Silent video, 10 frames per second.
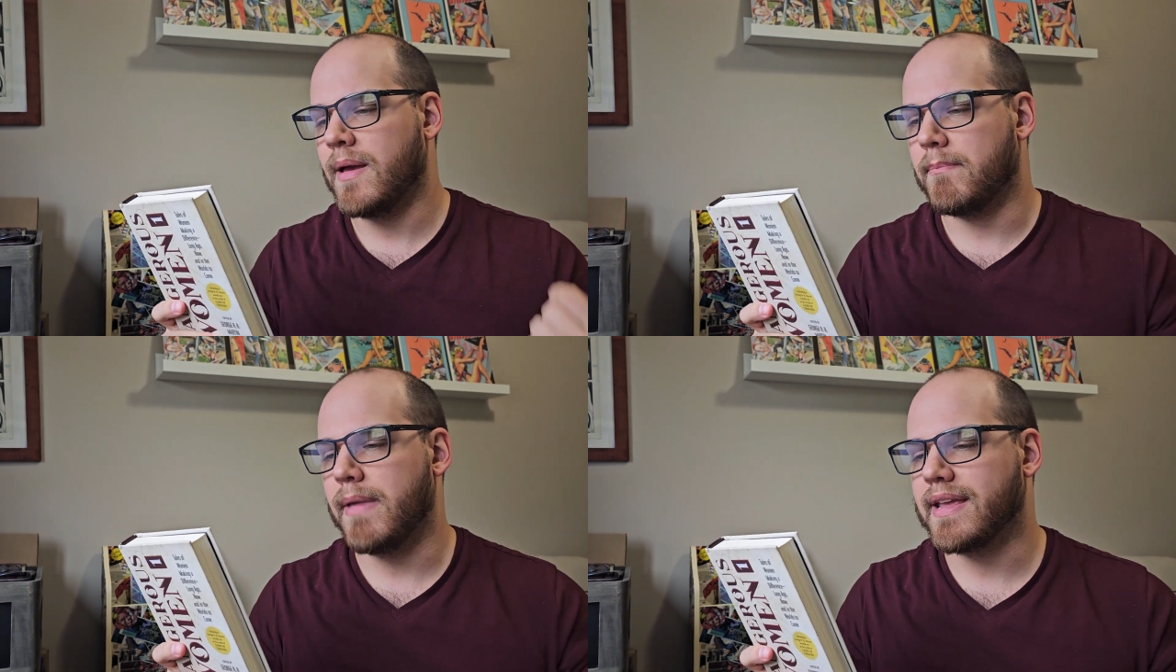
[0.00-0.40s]

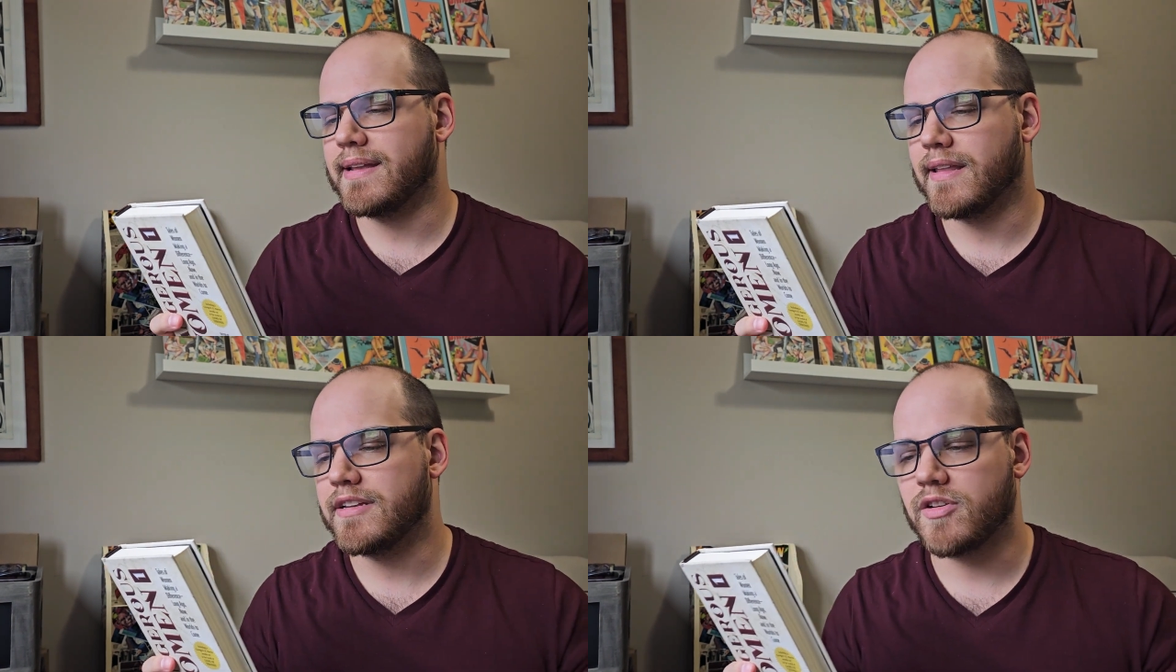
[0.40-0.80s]

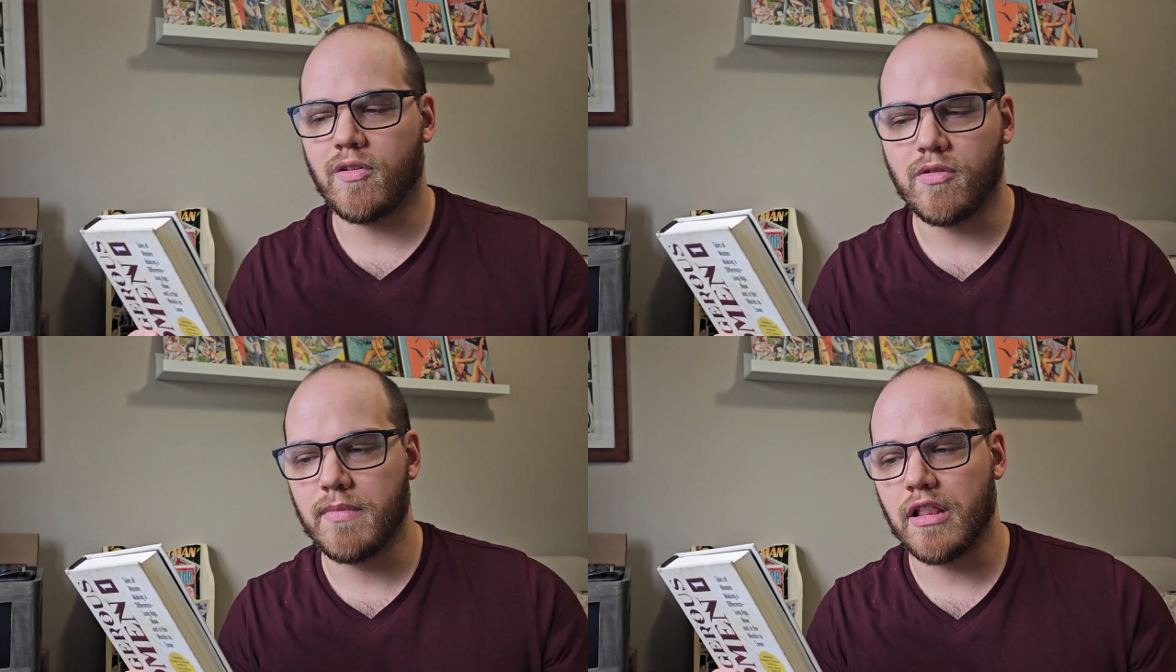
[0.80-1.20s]
Megan
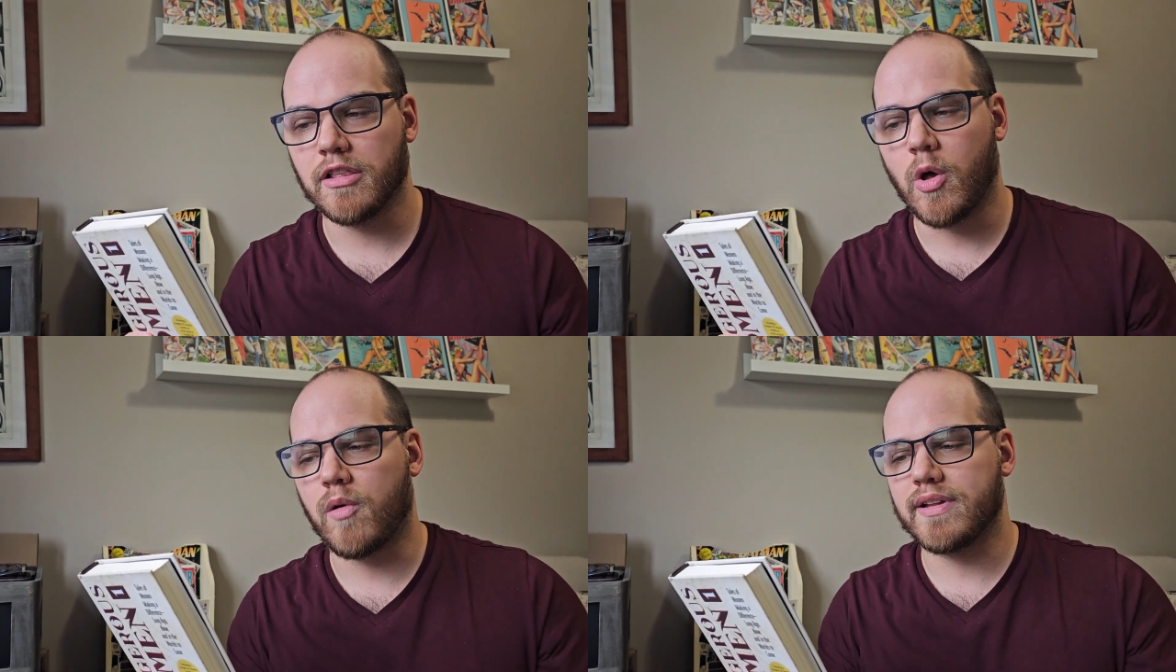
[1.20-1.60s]
Lindholm,
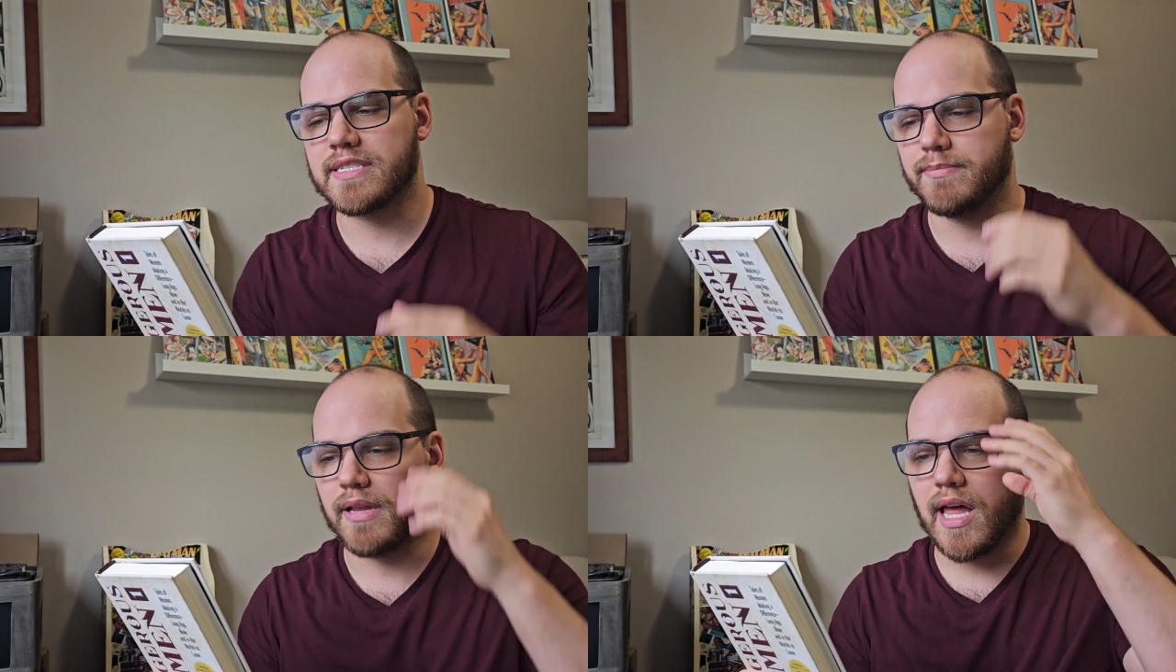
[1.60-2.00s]

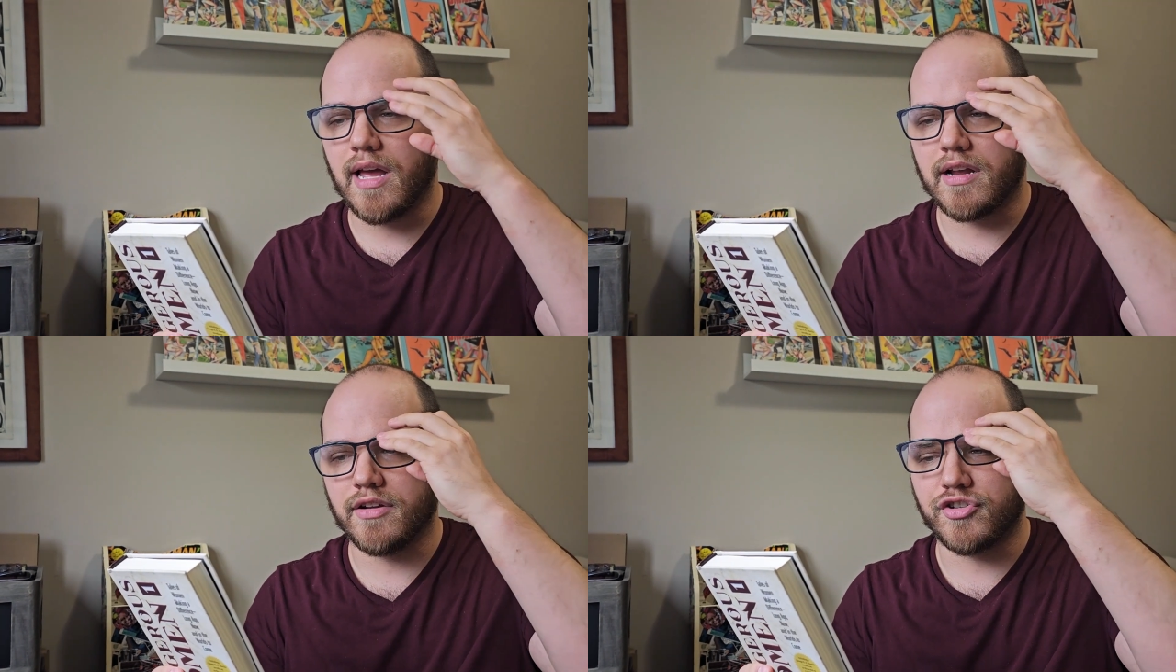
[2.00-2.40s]
Lawrence
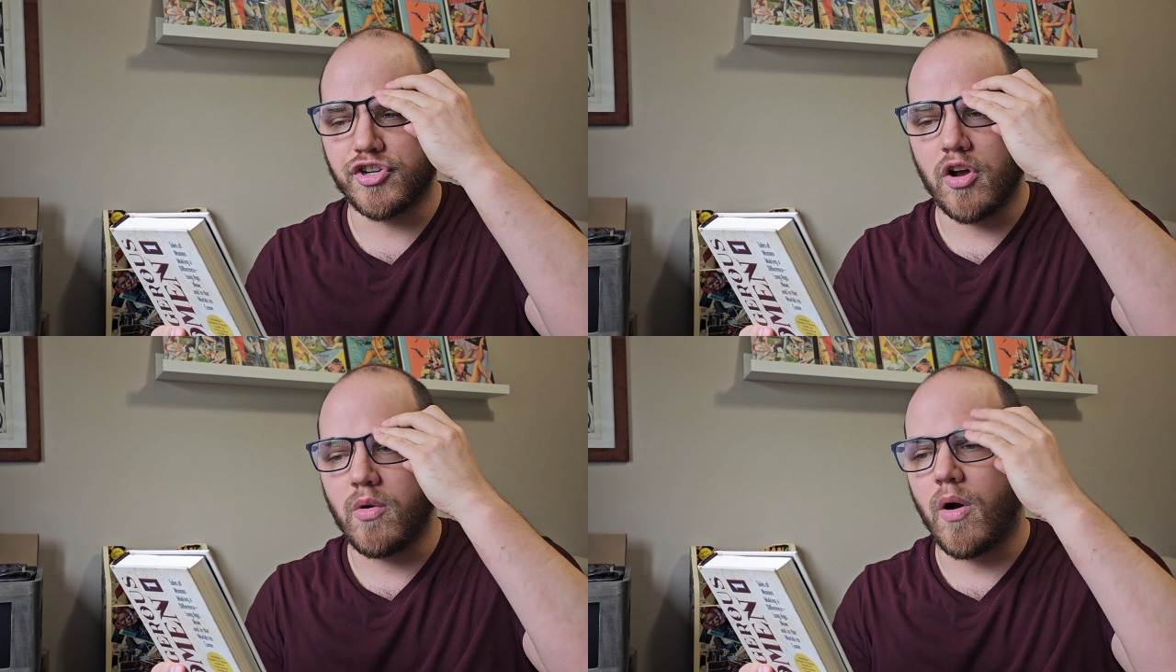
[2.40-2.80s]
Block,
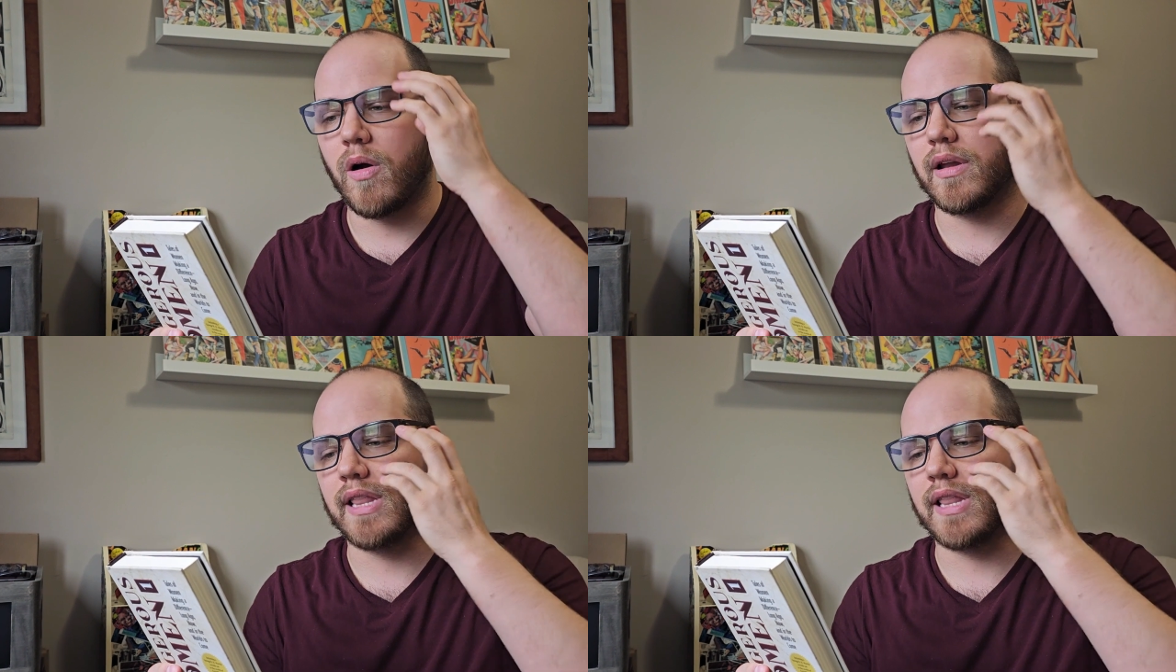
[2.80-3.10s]
Joe R.